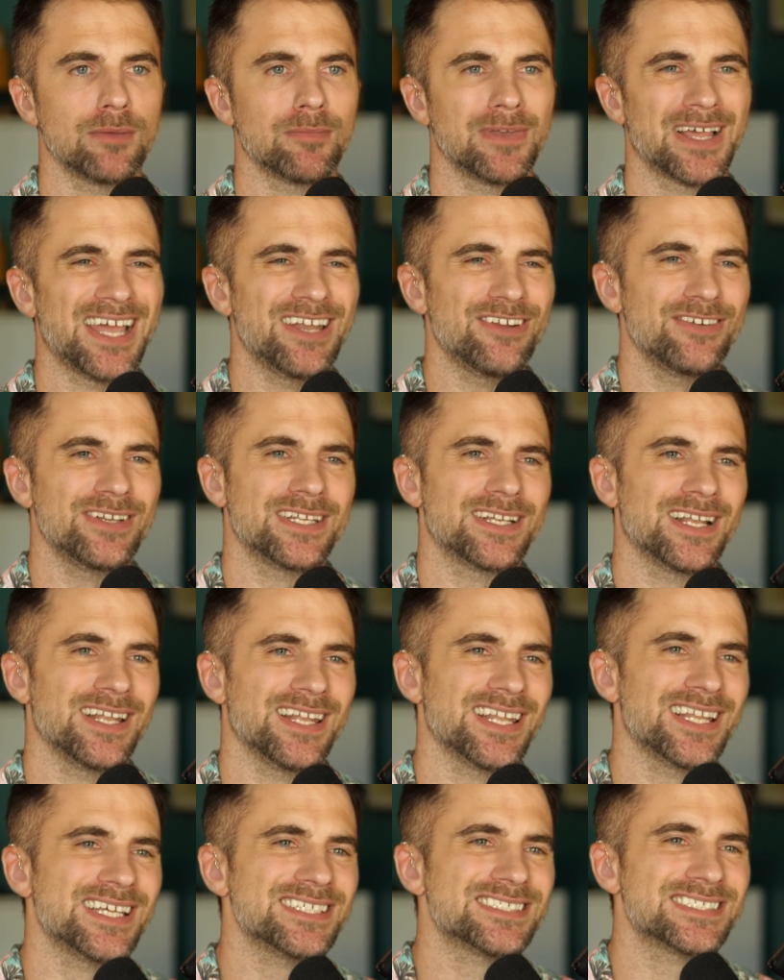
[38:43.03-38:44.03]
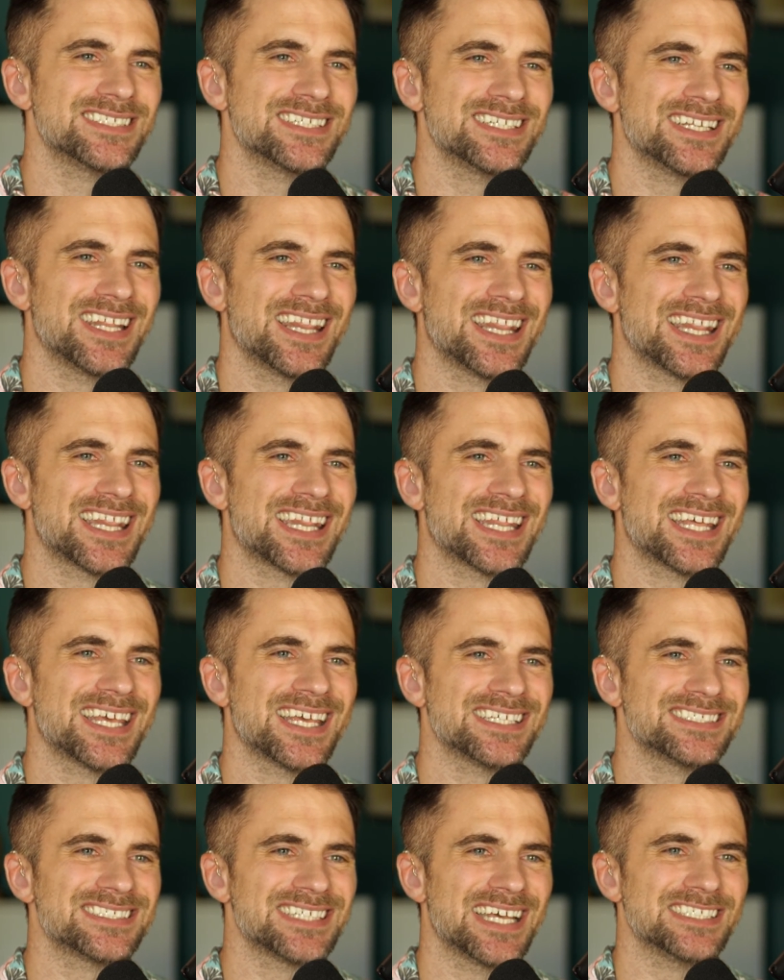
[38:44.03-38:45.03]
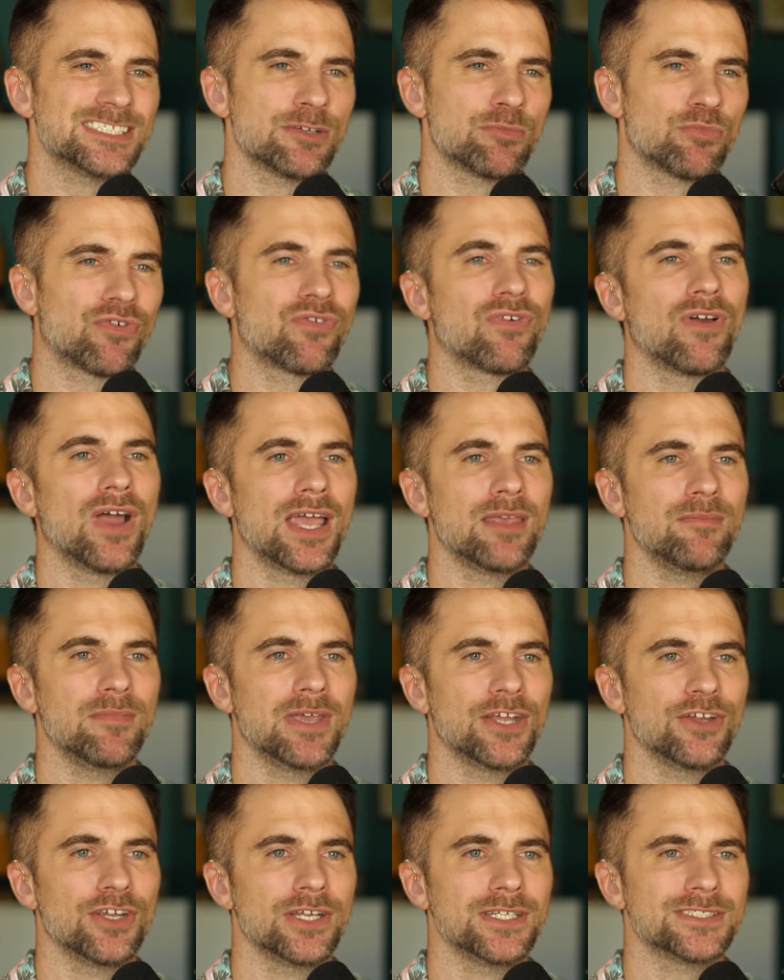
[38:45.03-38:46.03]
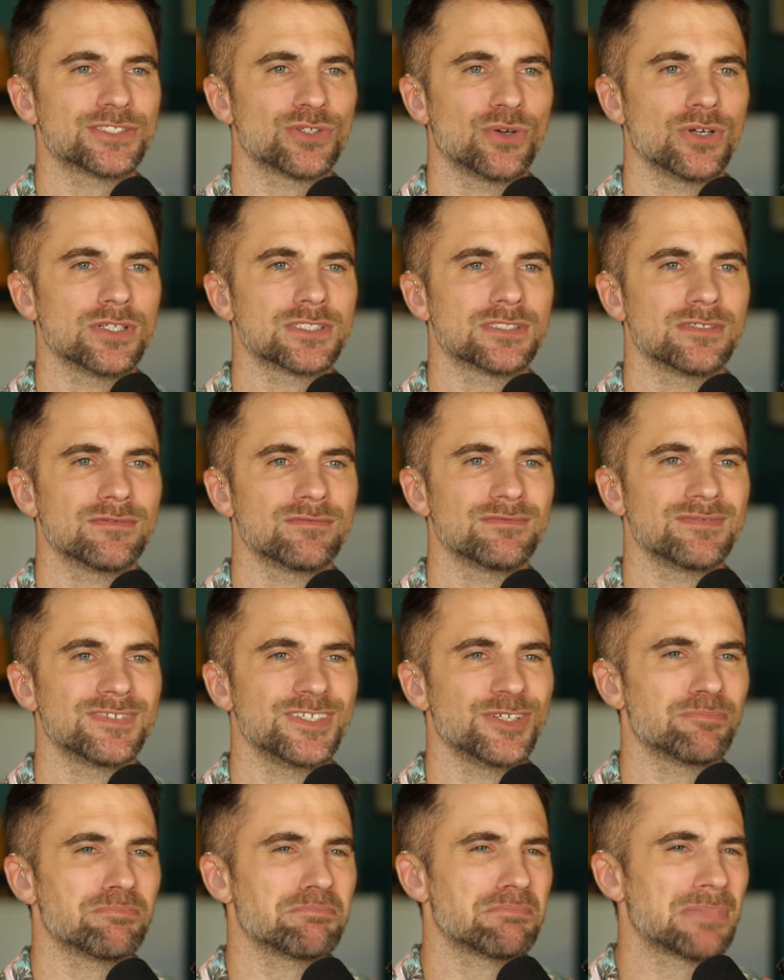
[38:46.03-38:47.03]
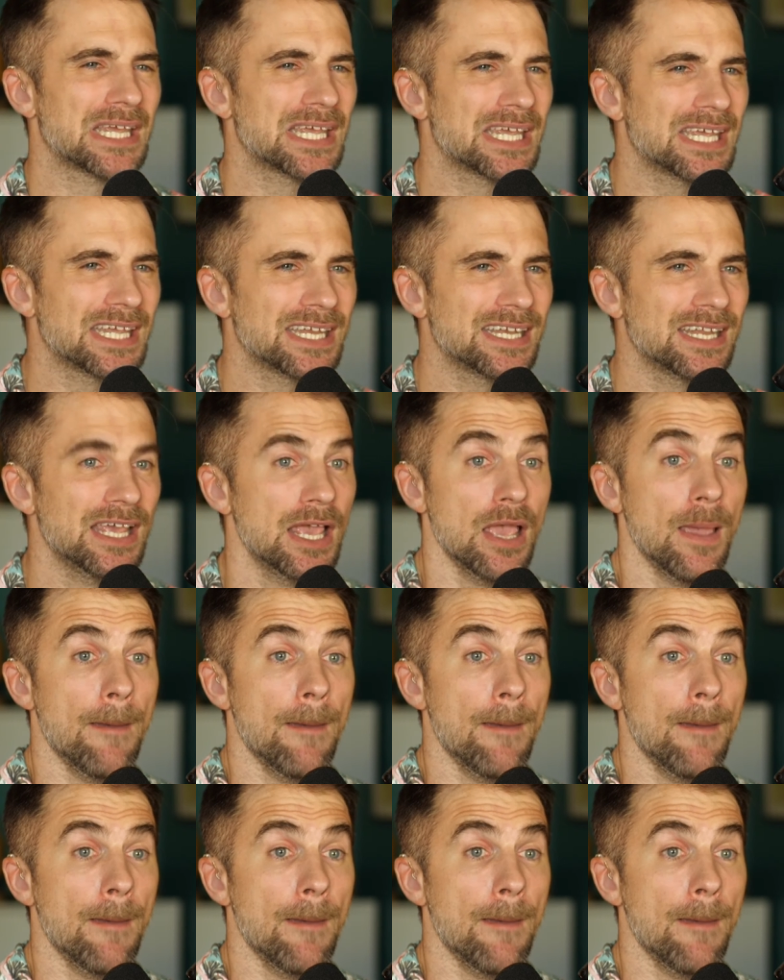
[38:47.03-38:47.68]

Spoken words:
I'm like, I don't need to listen to this as a primary source of your pain.